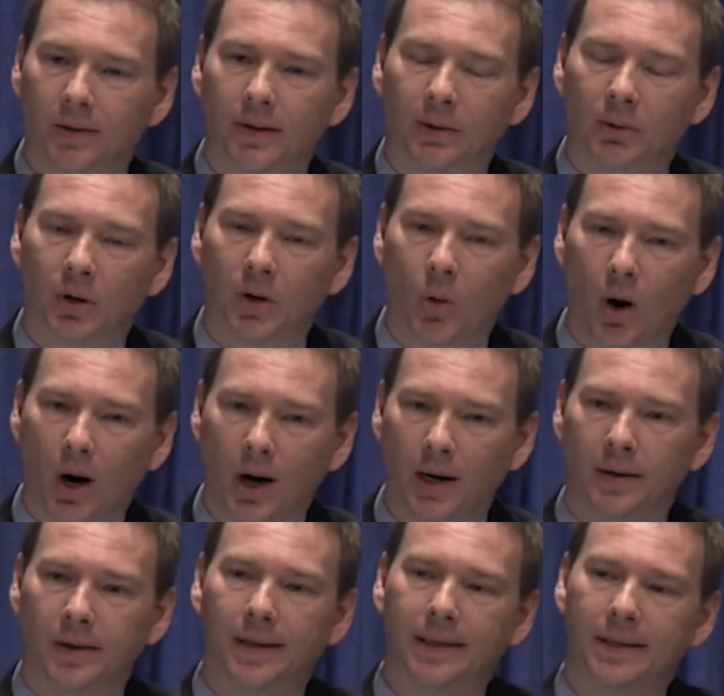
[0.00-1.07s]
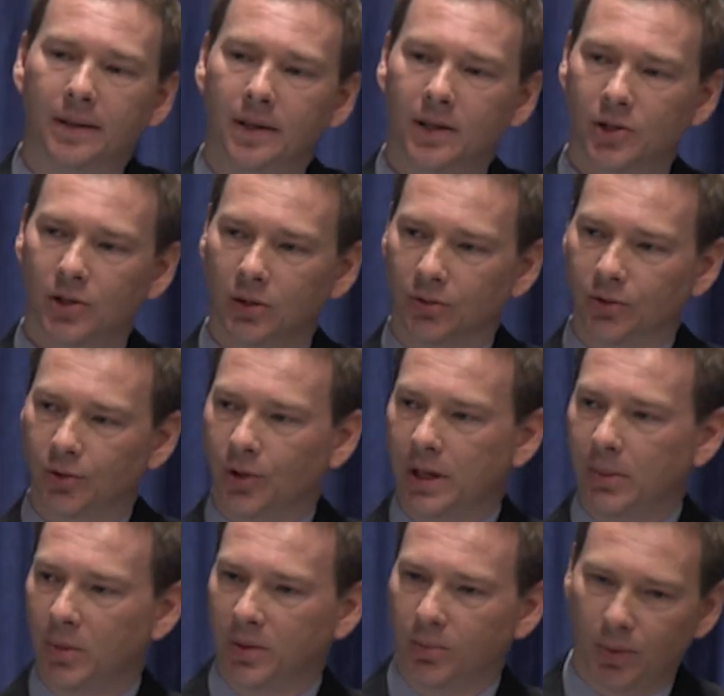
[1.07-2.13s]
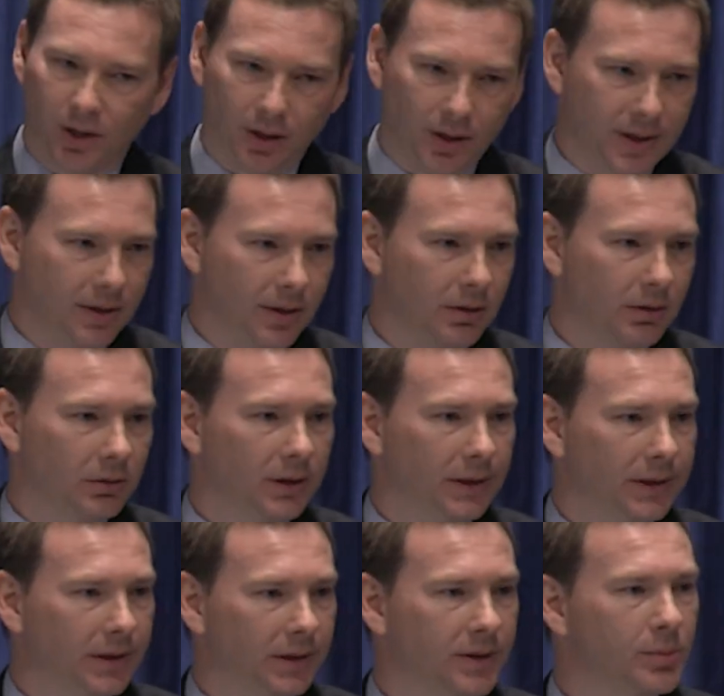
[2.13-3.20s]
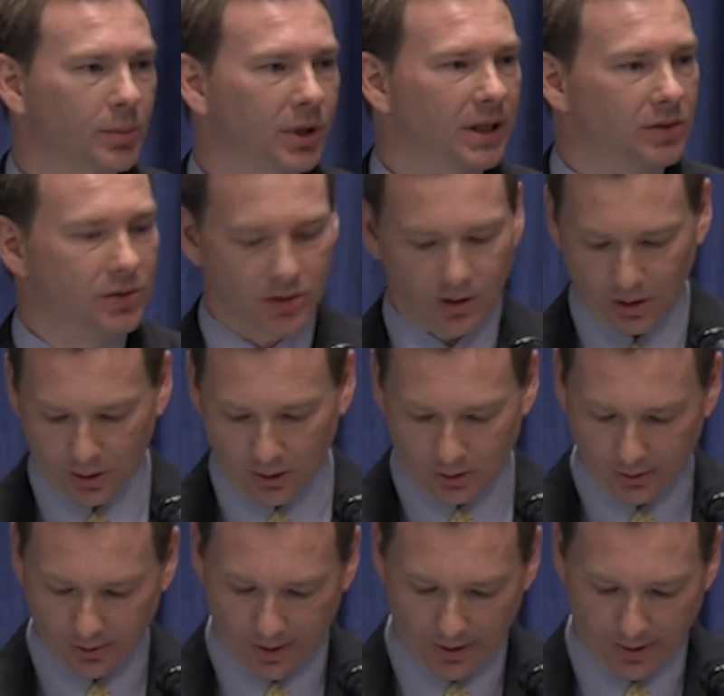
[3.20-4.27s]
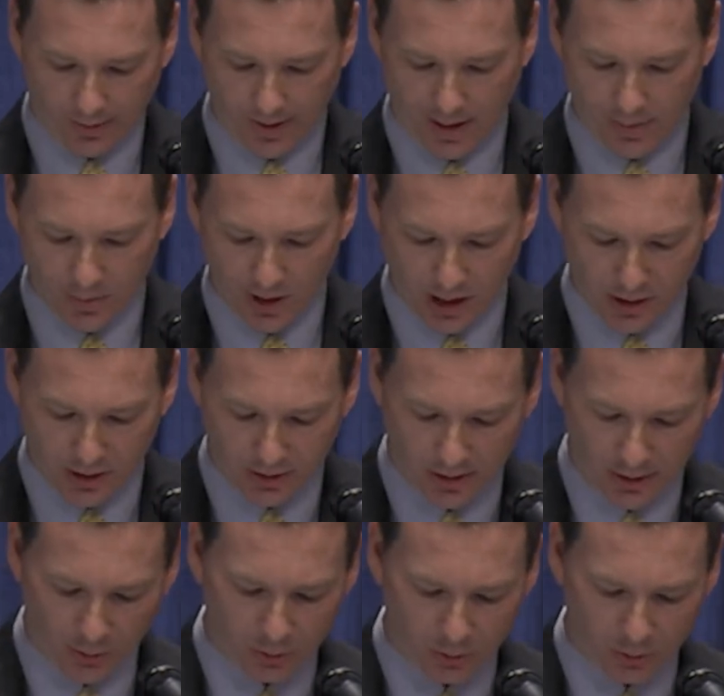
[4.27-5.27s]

they required an additional treatment barrier uh, to be installed, uh, that being an